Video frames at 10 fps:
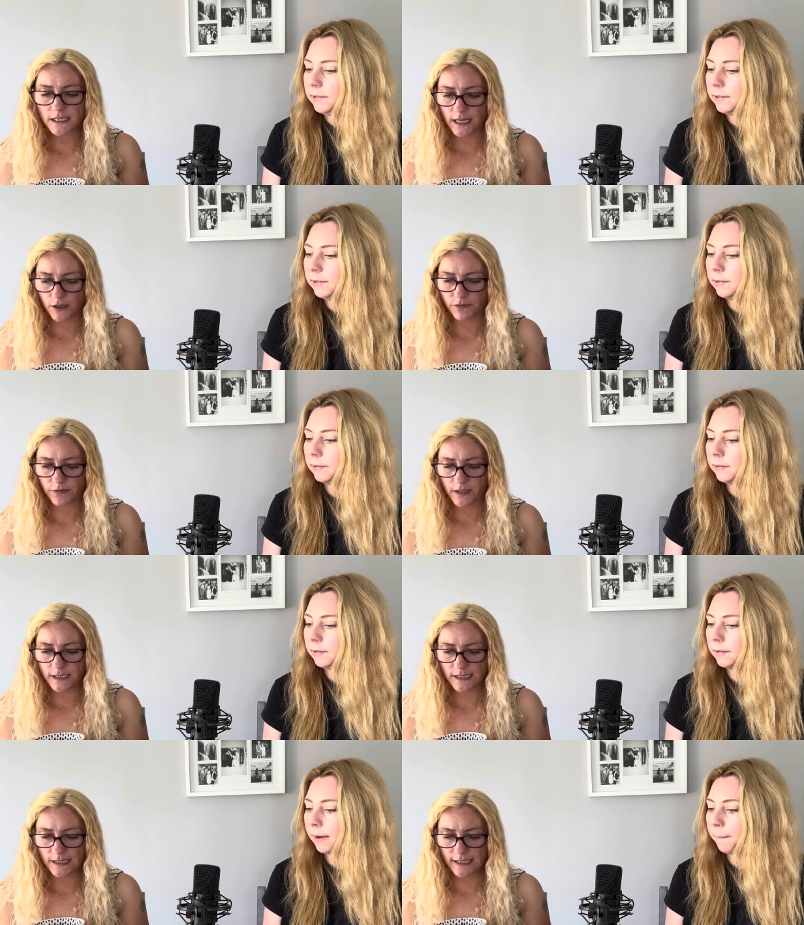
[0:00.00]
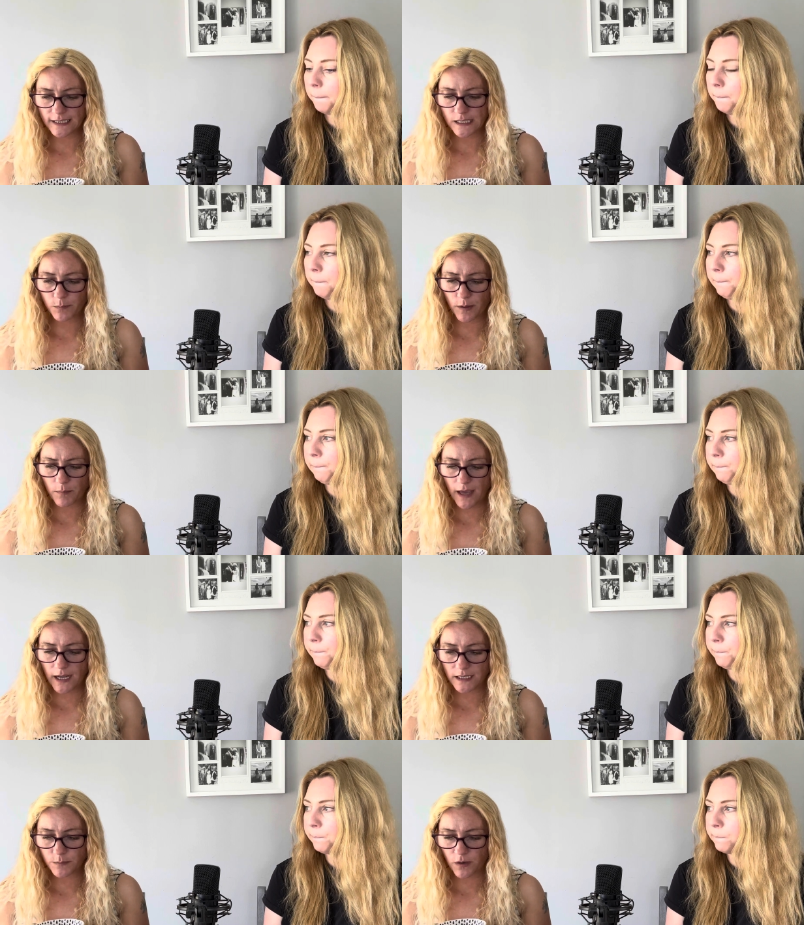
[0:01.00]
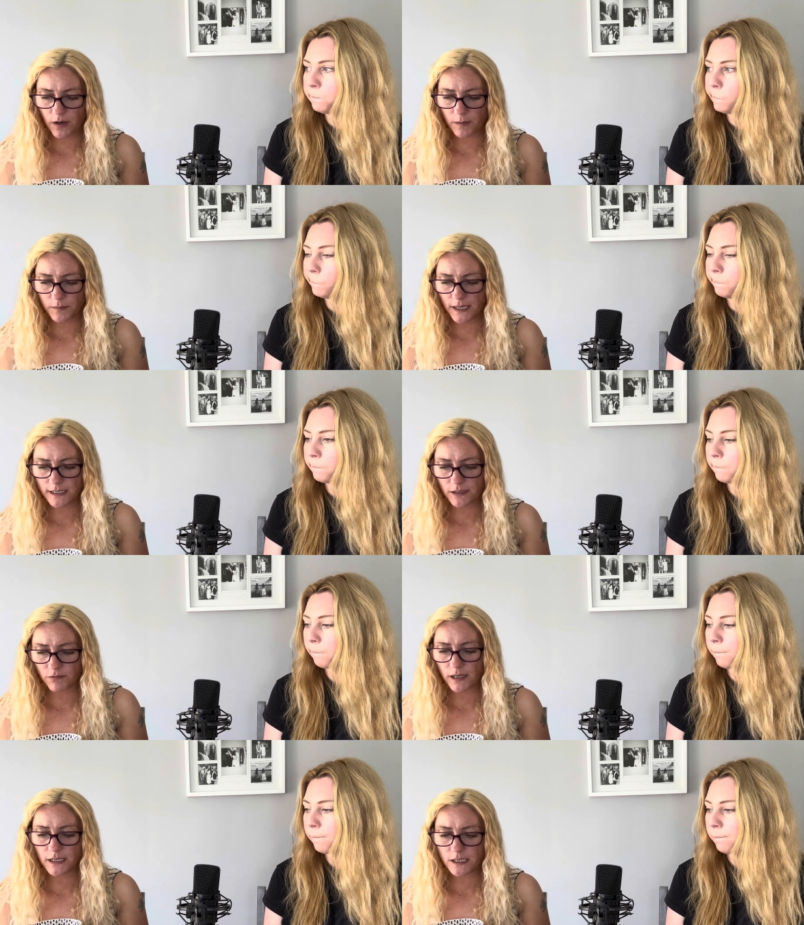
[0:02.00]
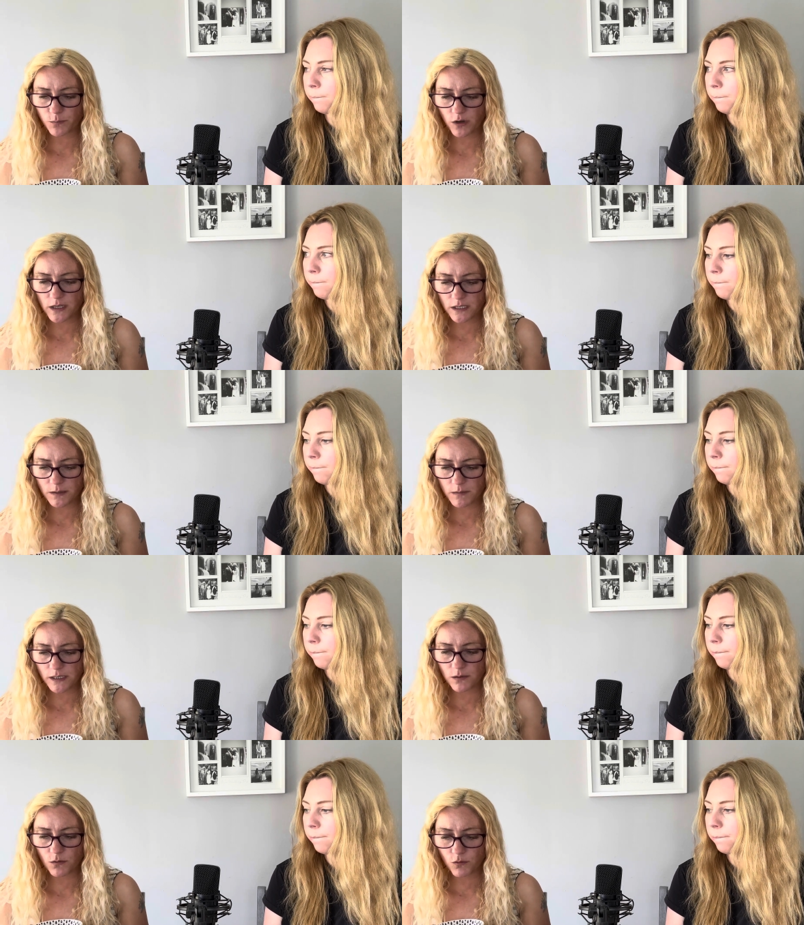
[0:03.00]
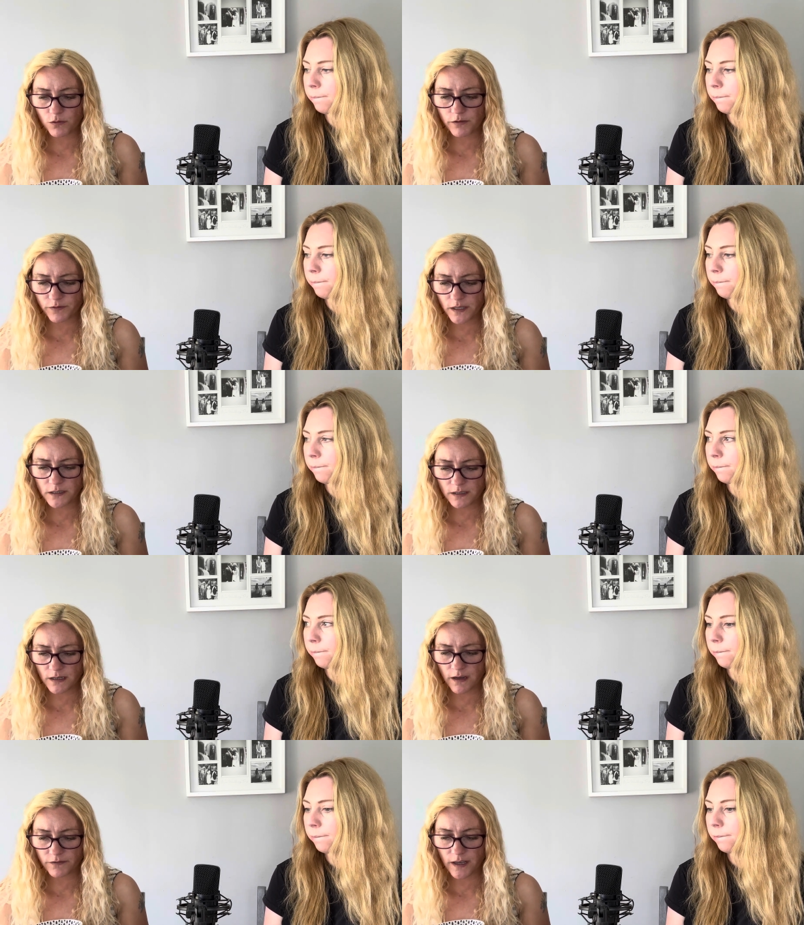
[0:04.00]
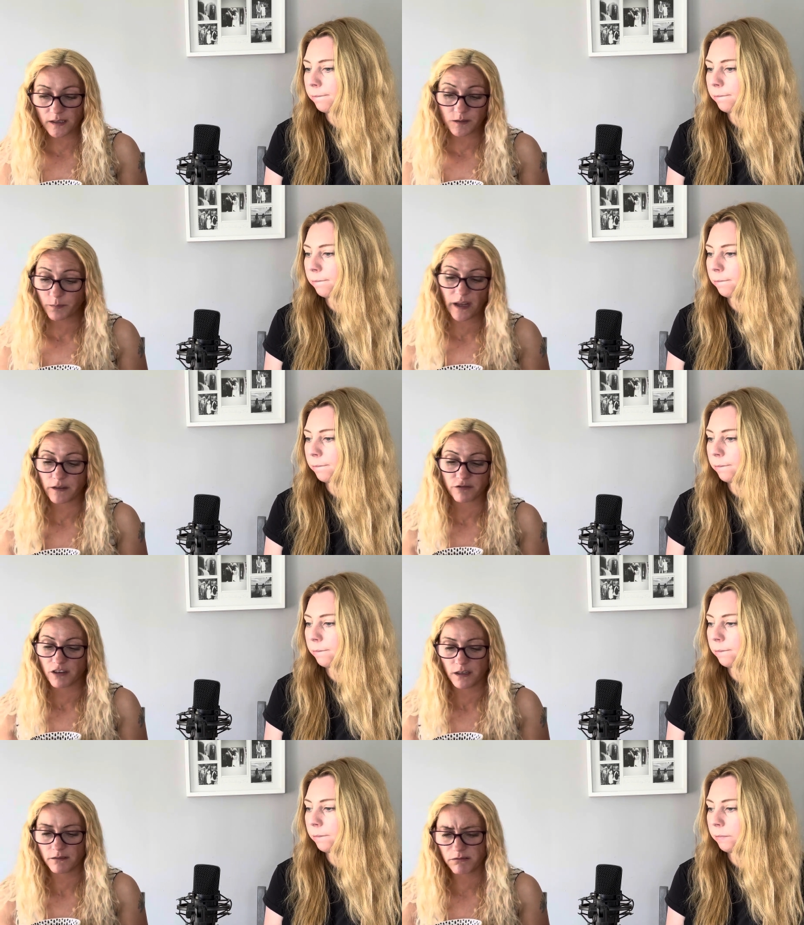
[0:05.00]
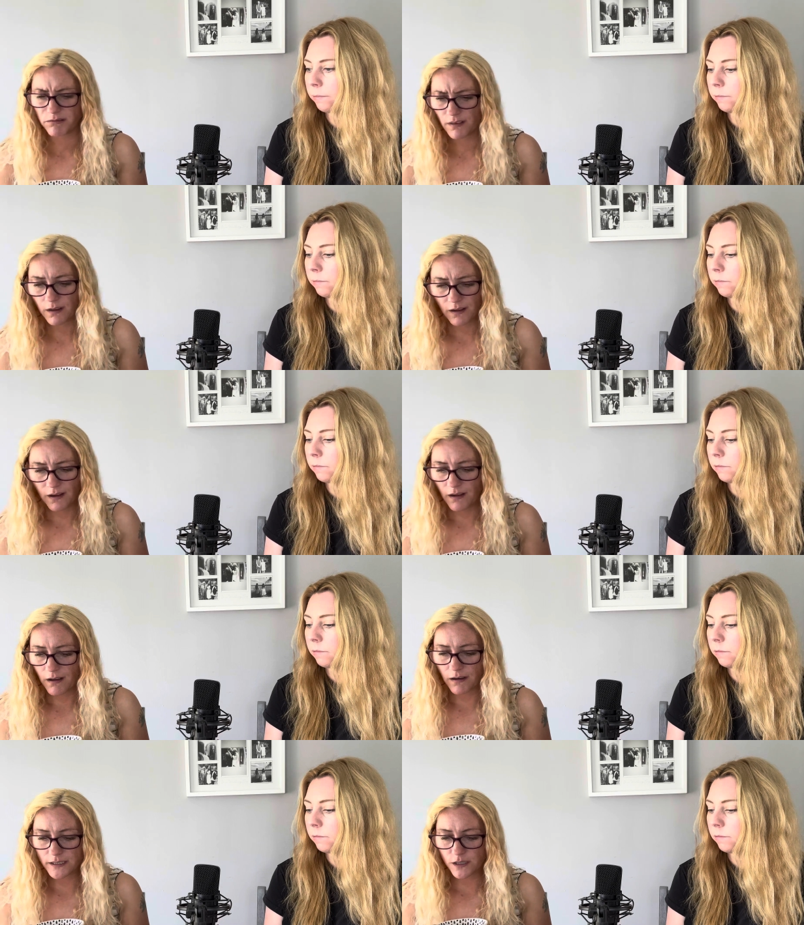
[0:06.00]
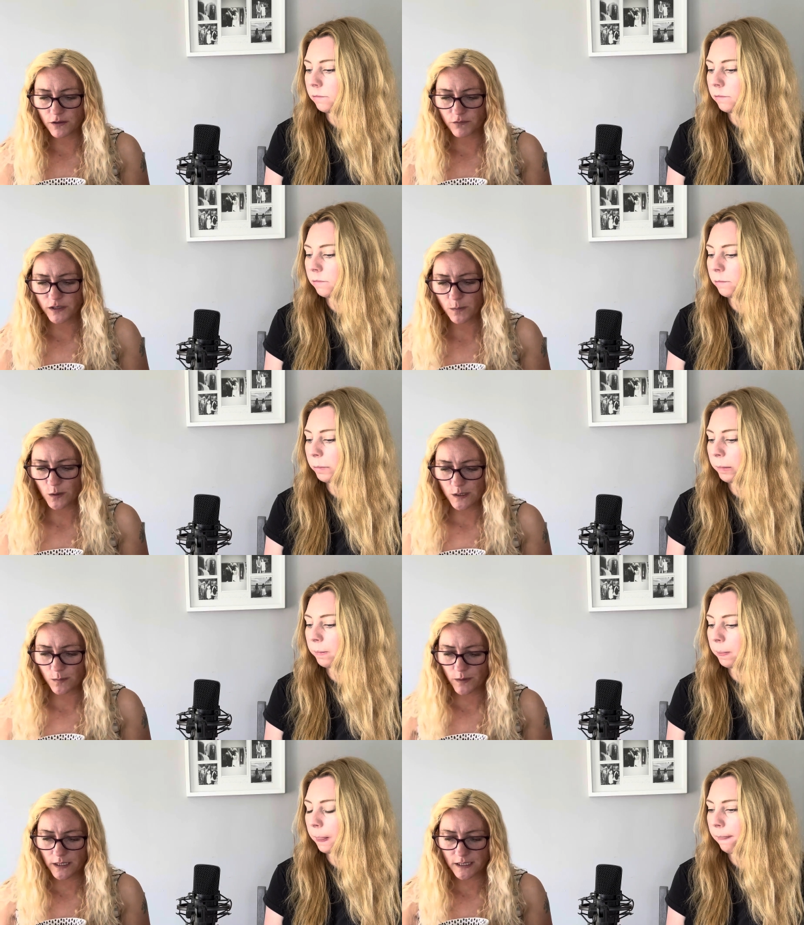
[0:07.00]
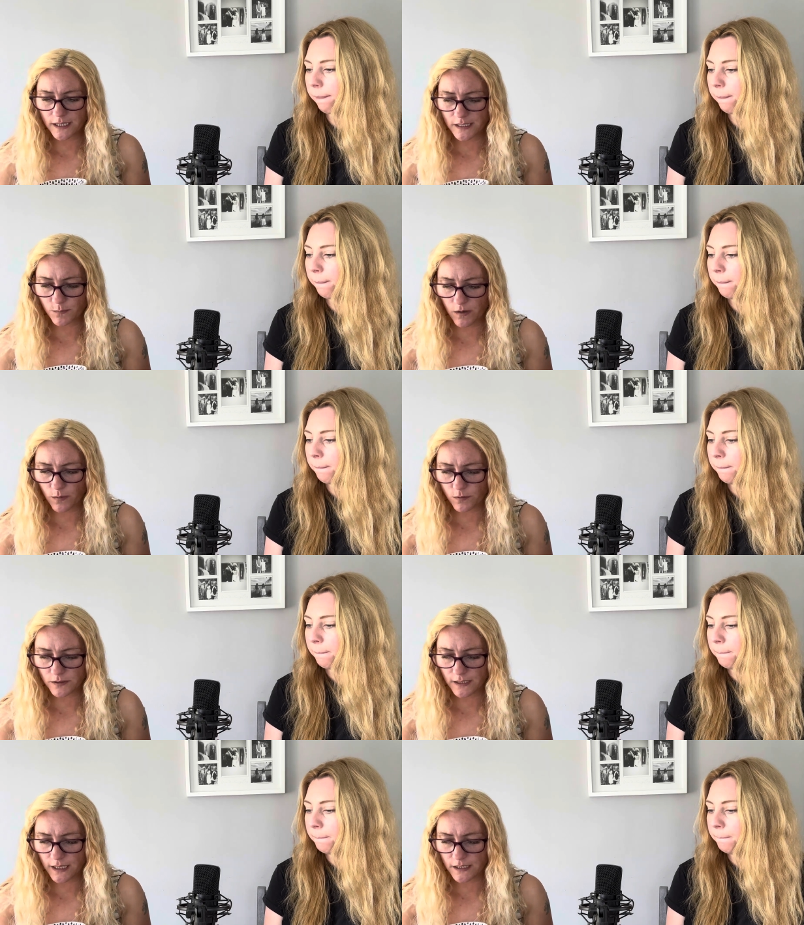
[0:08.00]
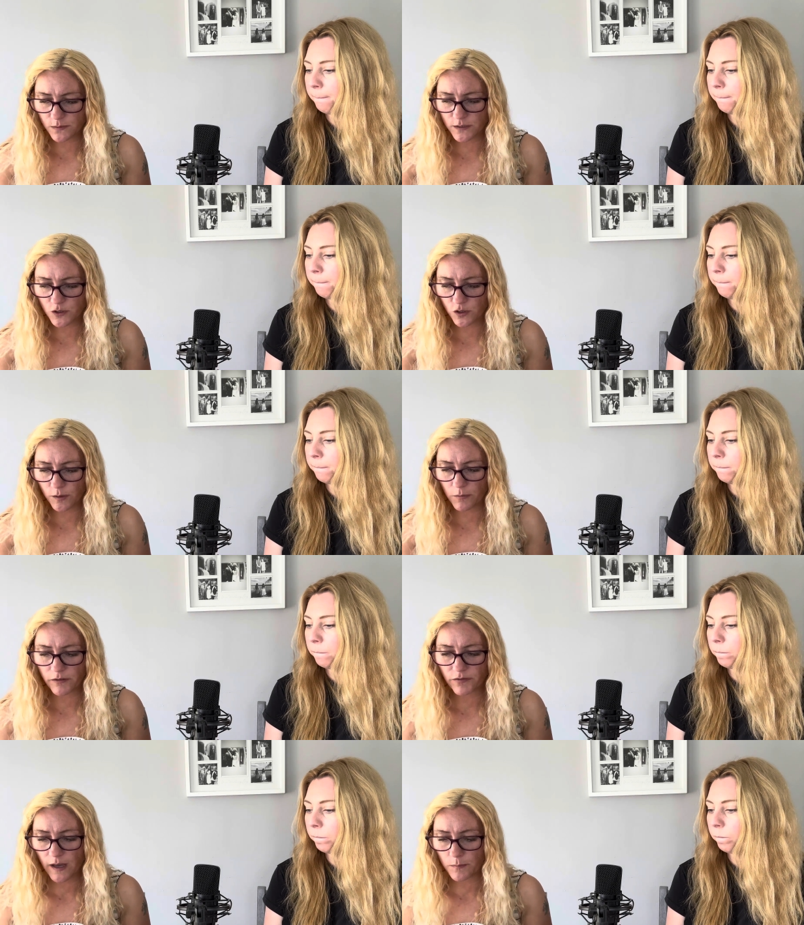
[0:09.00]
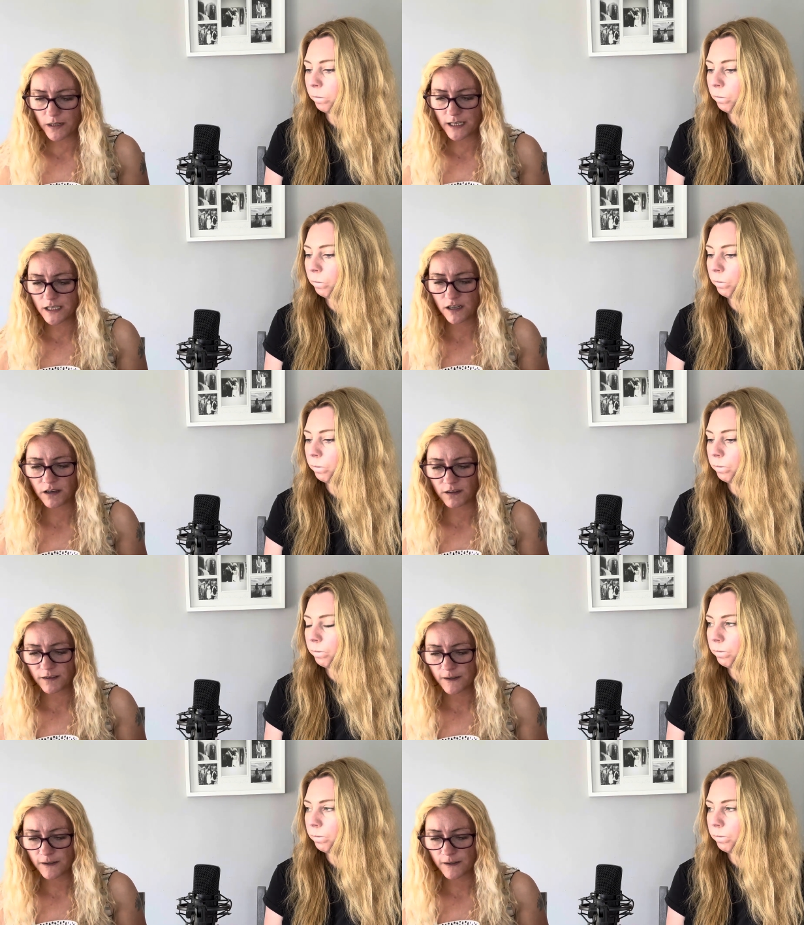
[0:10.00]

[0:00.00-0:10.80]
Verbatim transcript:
Speaker 1: sacrifices need to be made, but I am getting really depressed to miss all the fun stuff and pay for it. I do the mm. responsibilities, but I want to get to enjoy my family too.